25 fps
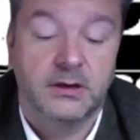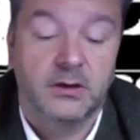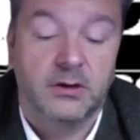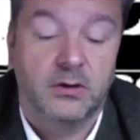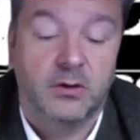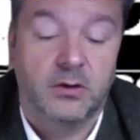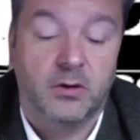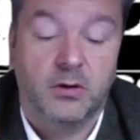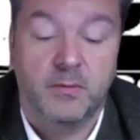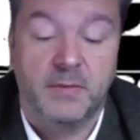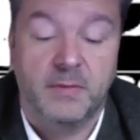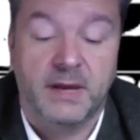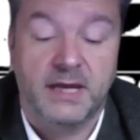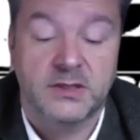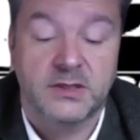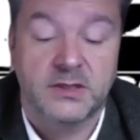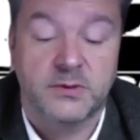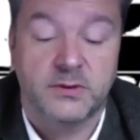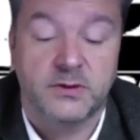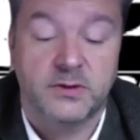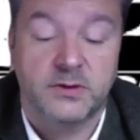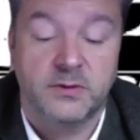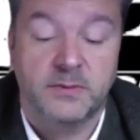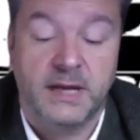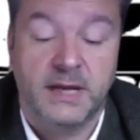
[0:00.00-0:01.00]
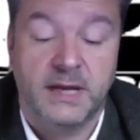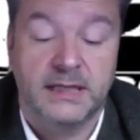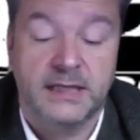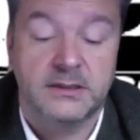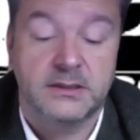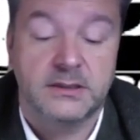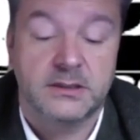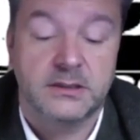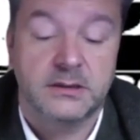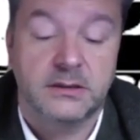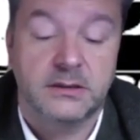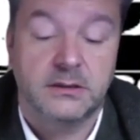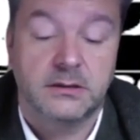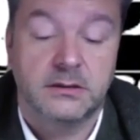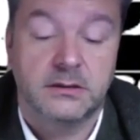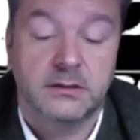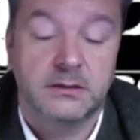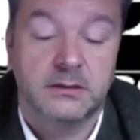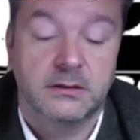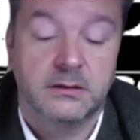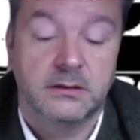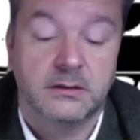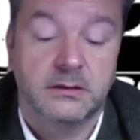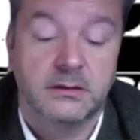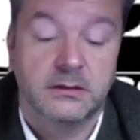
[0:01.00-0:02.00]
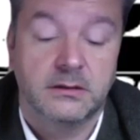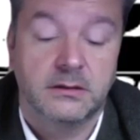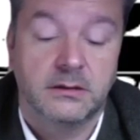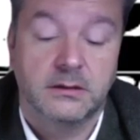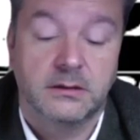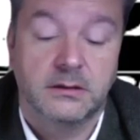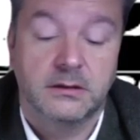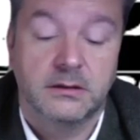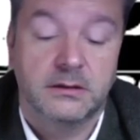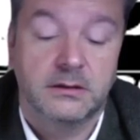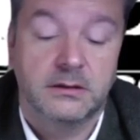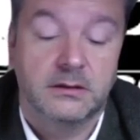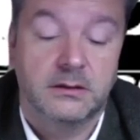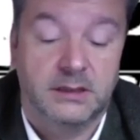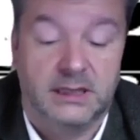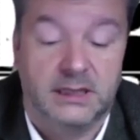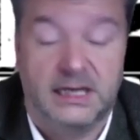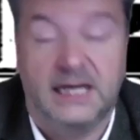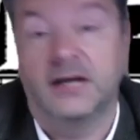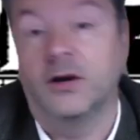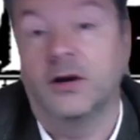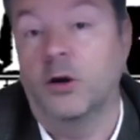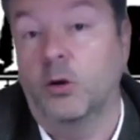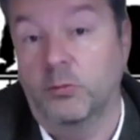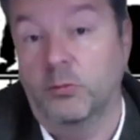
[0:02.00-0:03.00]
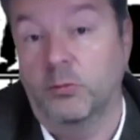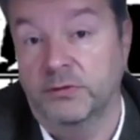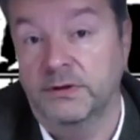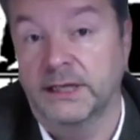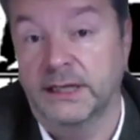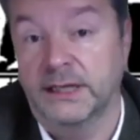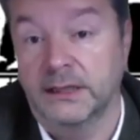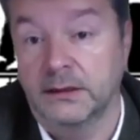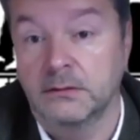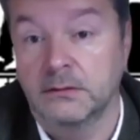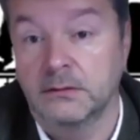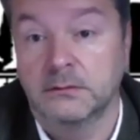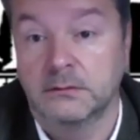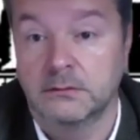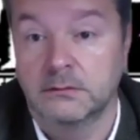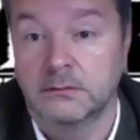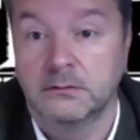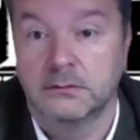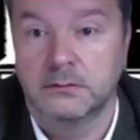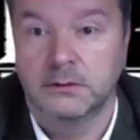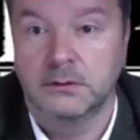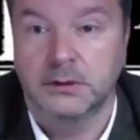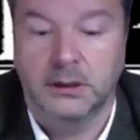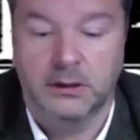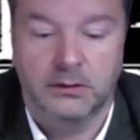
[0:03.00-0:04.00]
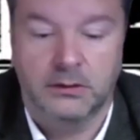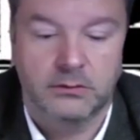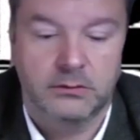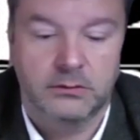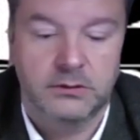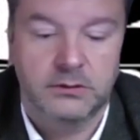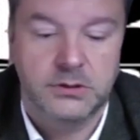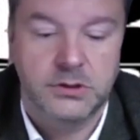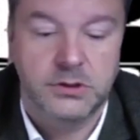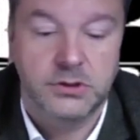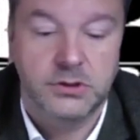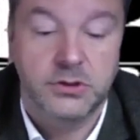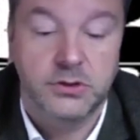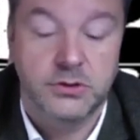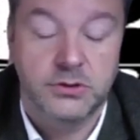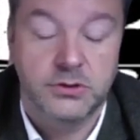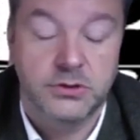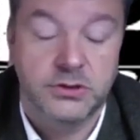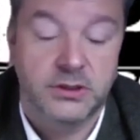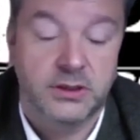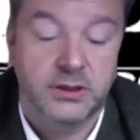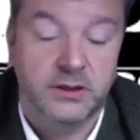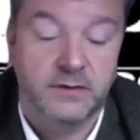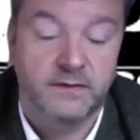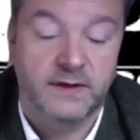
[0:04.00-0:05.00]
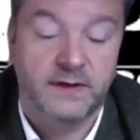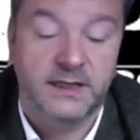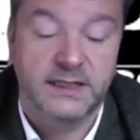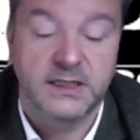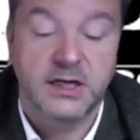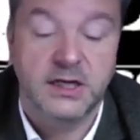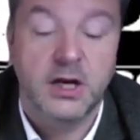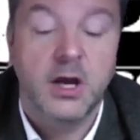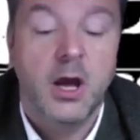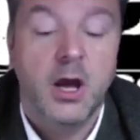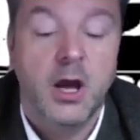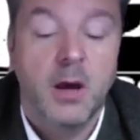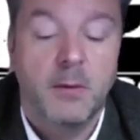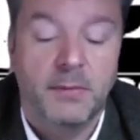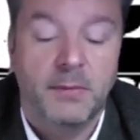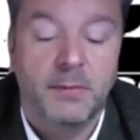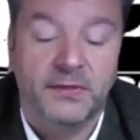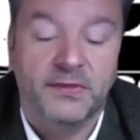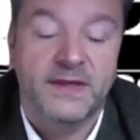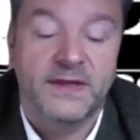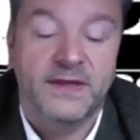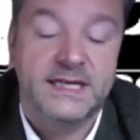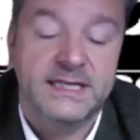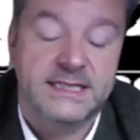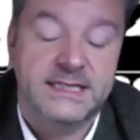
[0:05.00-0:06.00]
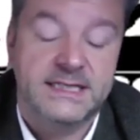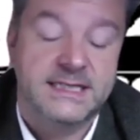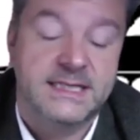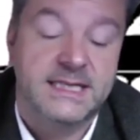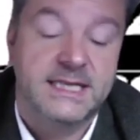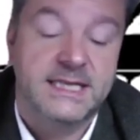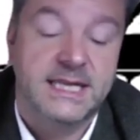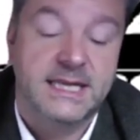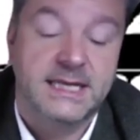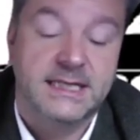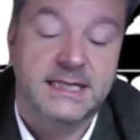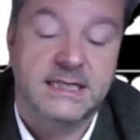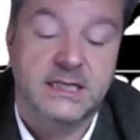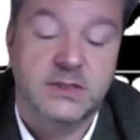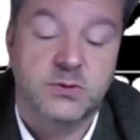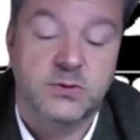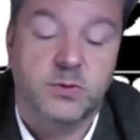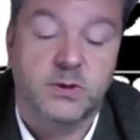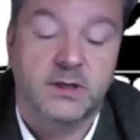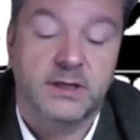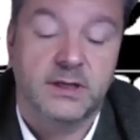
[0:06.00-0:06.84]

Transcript: or mess with your mates, and hopefully, use to your advantage. But this is where